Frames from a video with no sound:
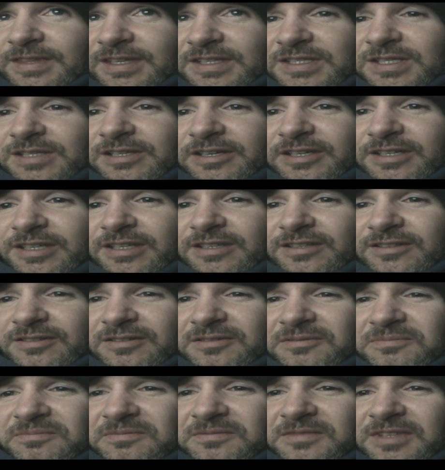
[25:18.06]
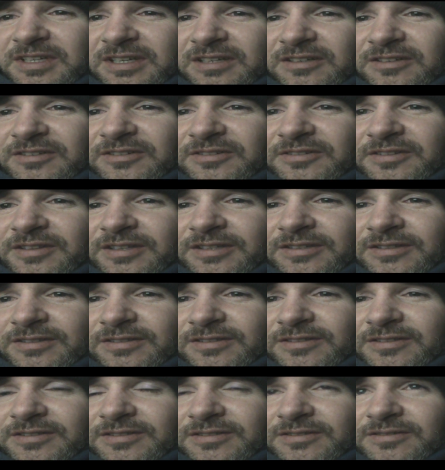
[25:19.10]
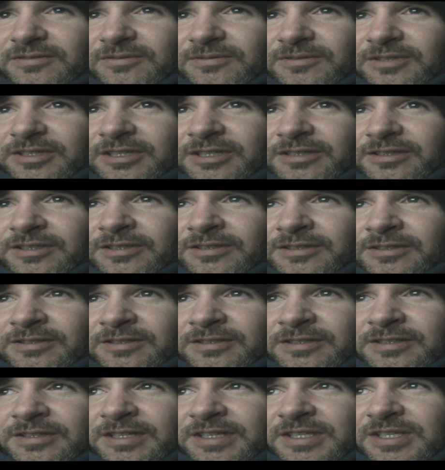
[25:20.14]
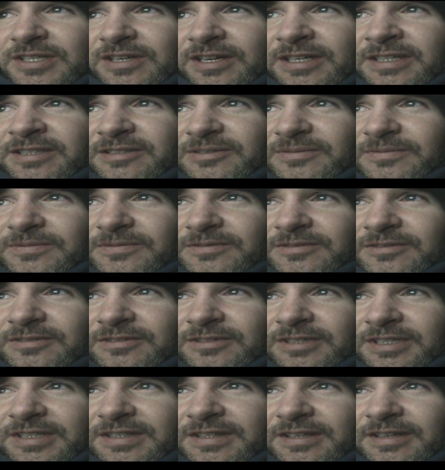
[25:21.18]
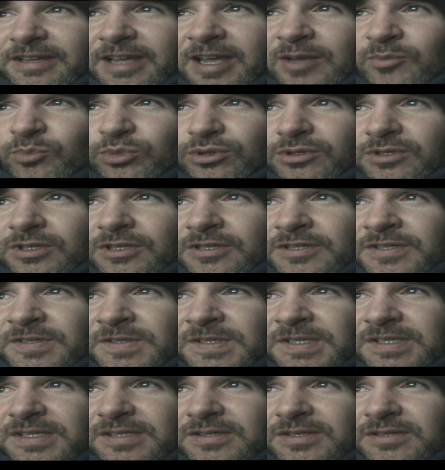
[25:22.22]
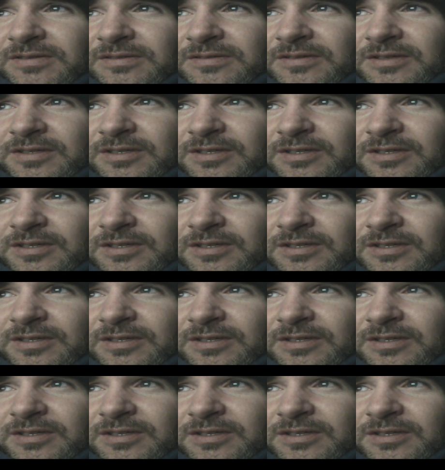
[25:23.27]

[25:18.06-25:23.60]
That's like, I don't know, that's not like the emperor's